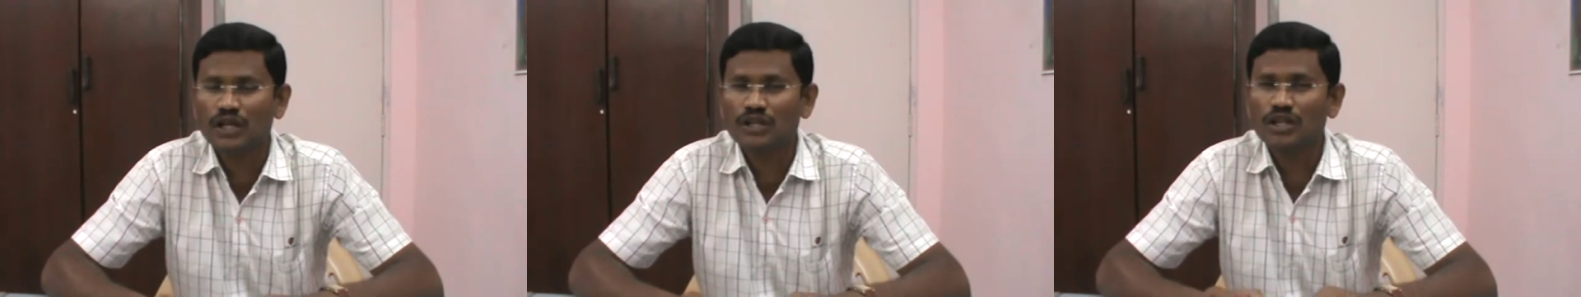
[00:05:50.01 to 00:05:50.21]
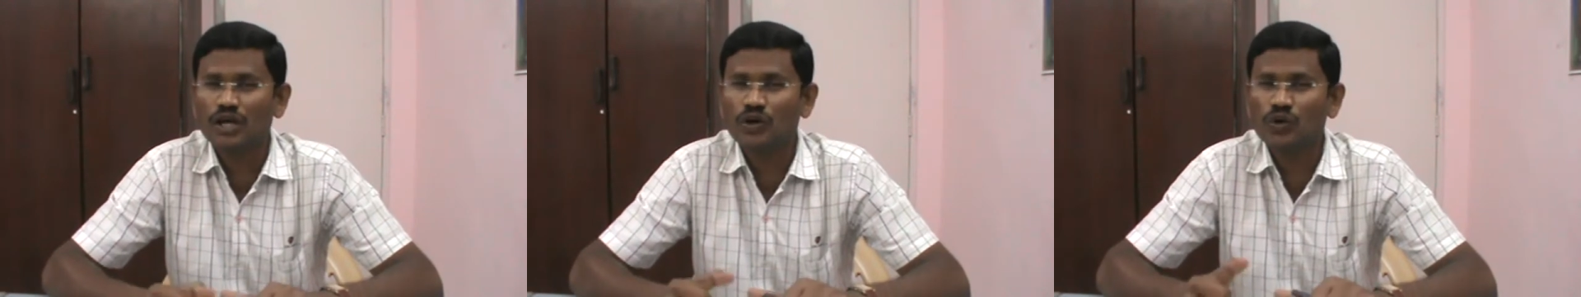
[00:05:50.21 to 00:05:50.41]

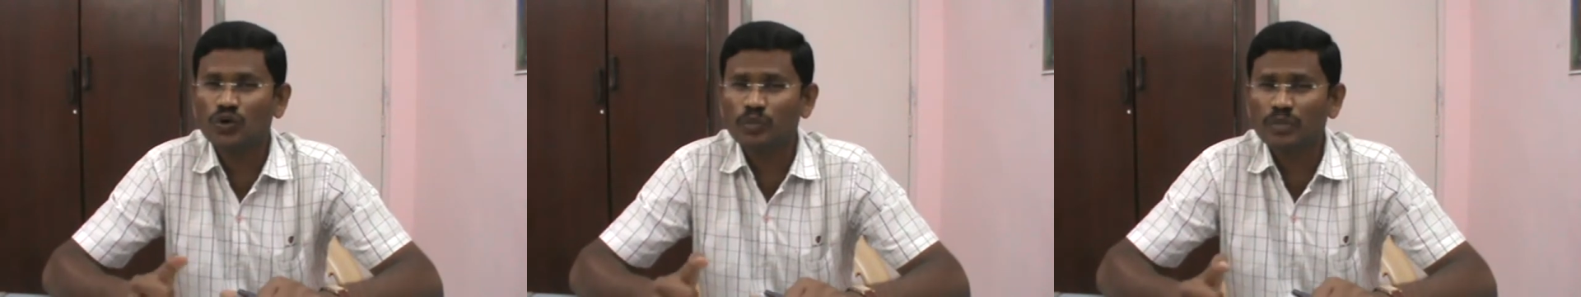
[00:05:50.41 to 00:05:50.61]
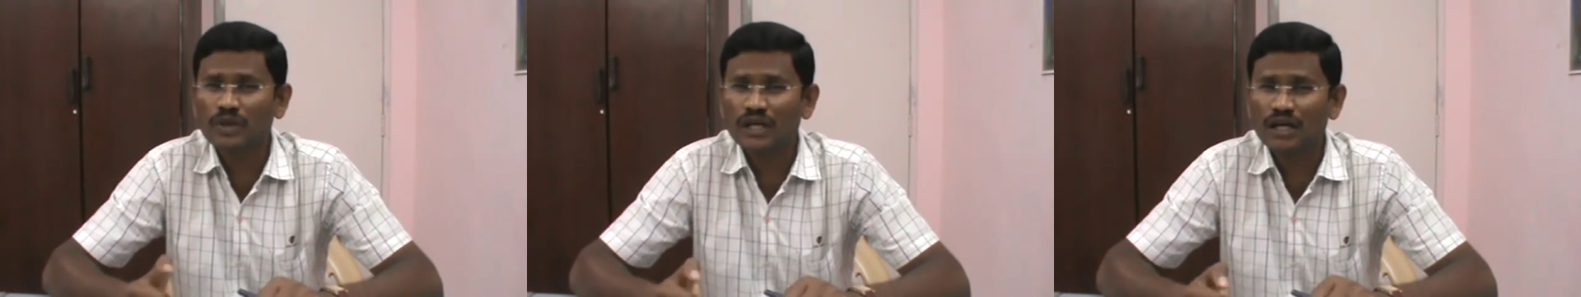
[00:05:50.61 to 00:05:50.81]
The
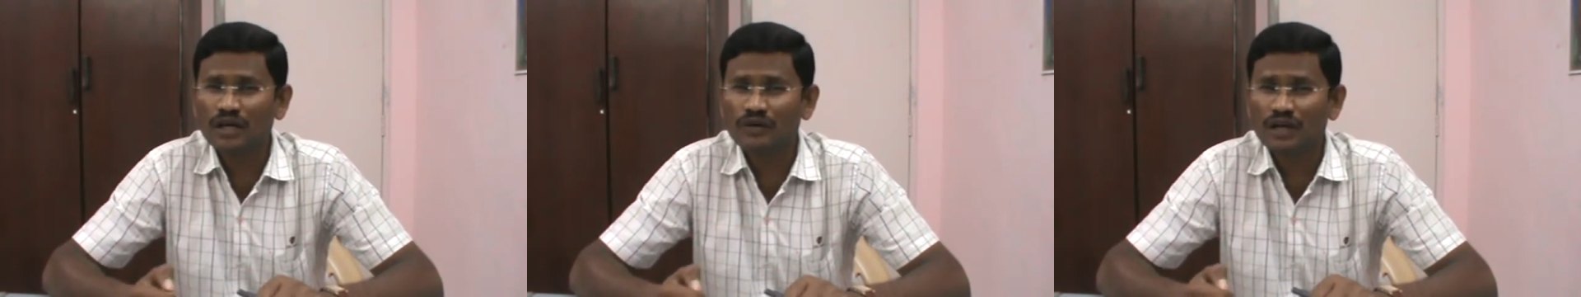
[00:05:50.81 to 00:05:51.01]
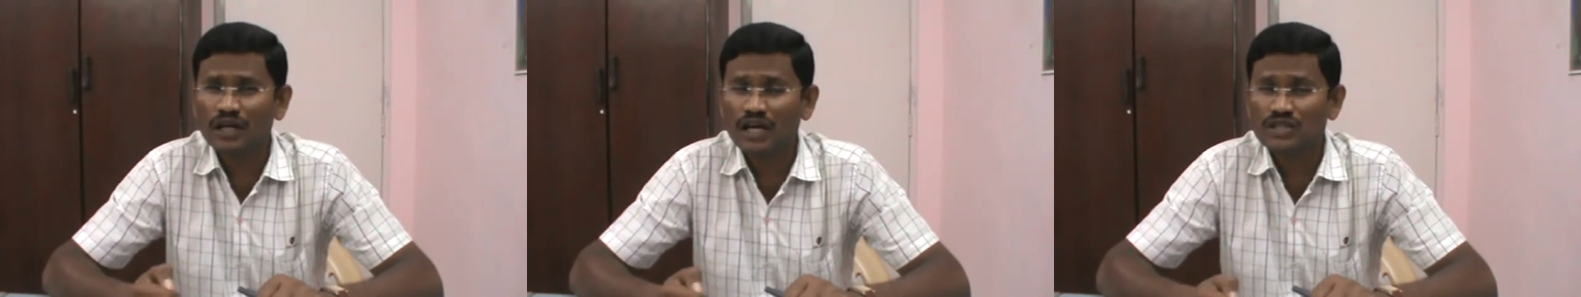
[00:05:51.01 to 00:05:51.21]
good
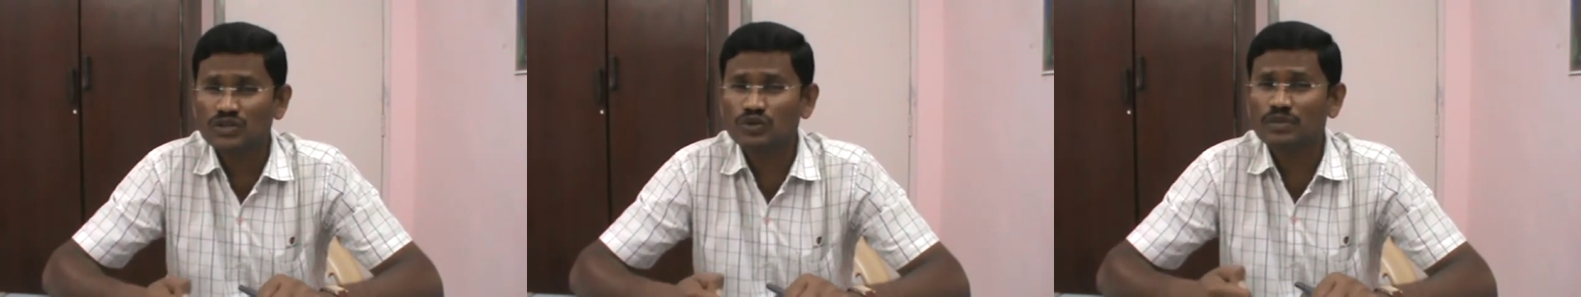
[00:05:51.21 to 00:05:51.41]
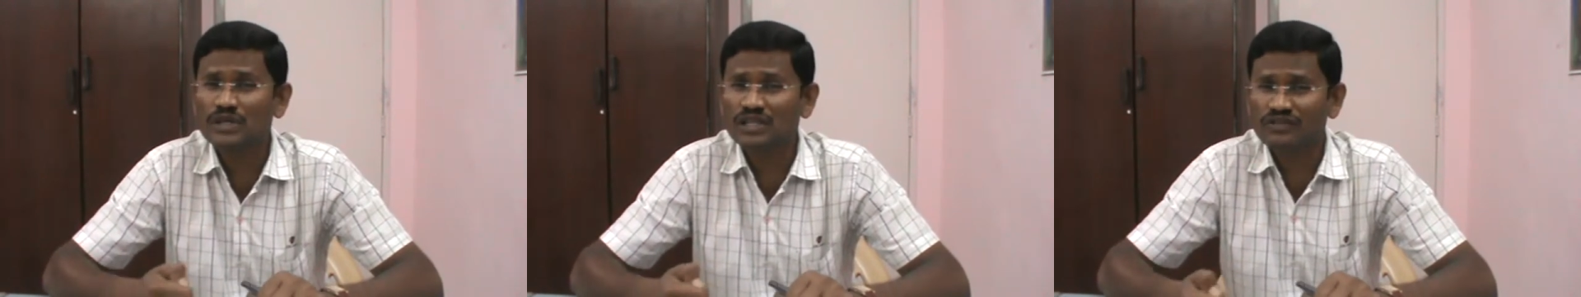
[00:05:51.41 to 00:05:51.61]
behavior has
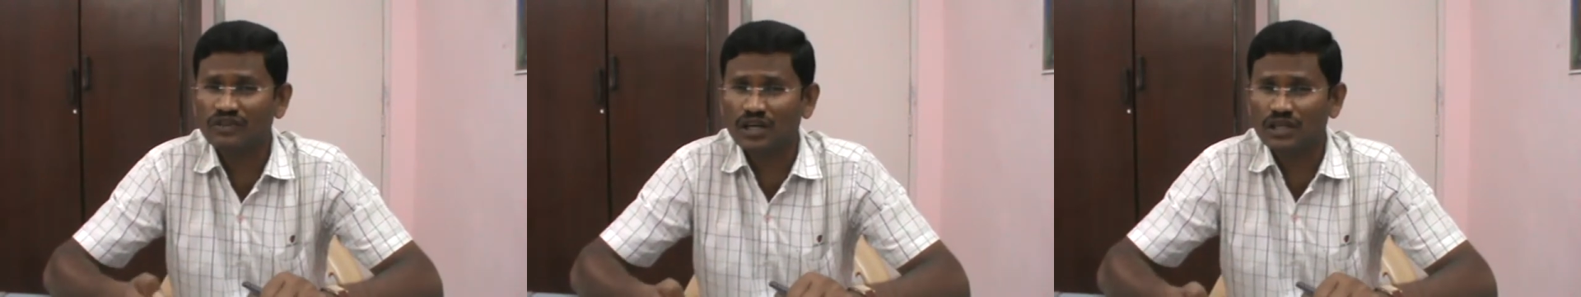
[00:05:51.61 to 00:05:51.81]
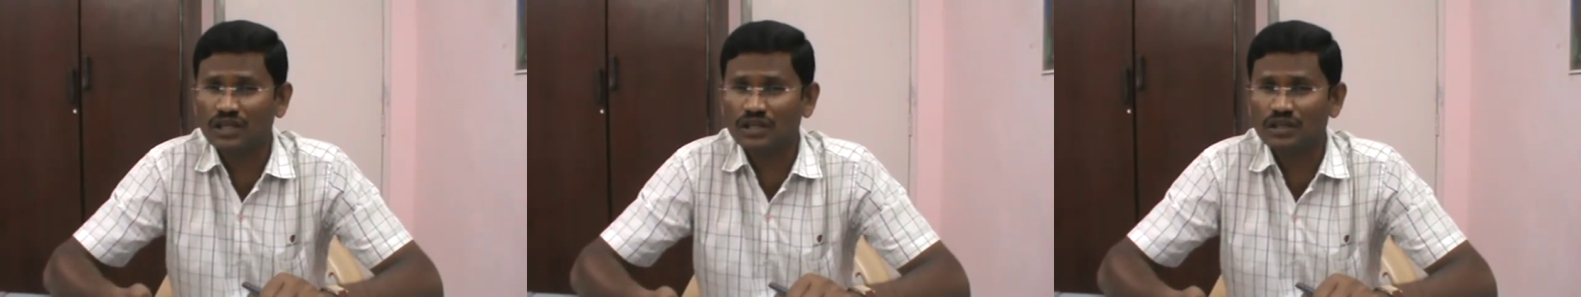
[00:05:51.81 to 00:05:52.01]
to be
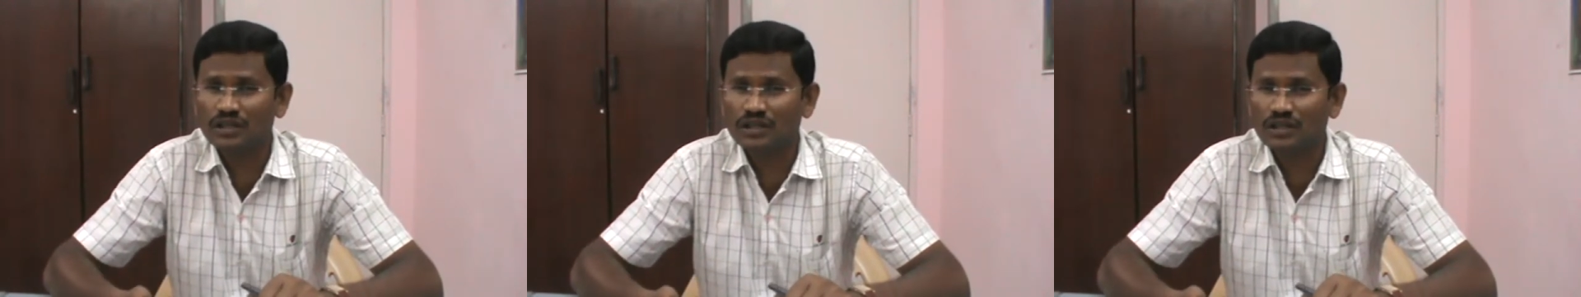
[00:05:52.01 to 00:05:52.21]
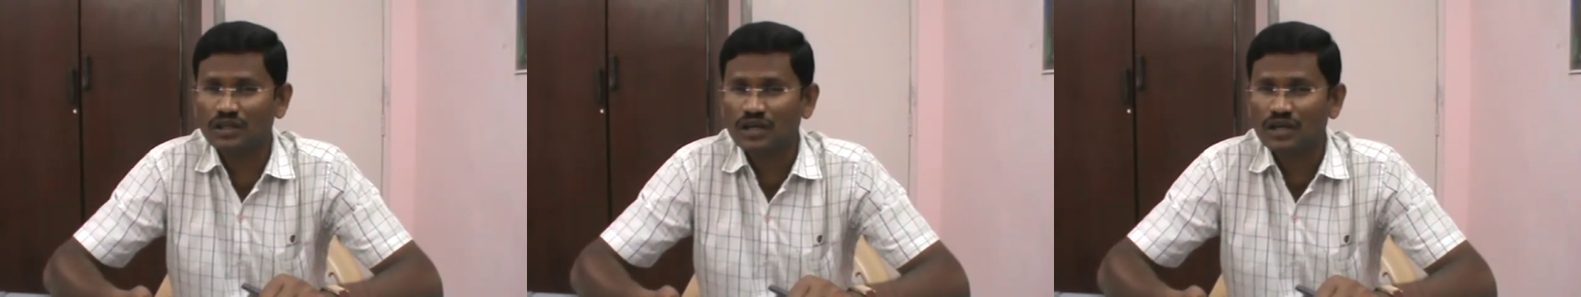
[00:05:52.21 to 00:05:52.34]
rewarded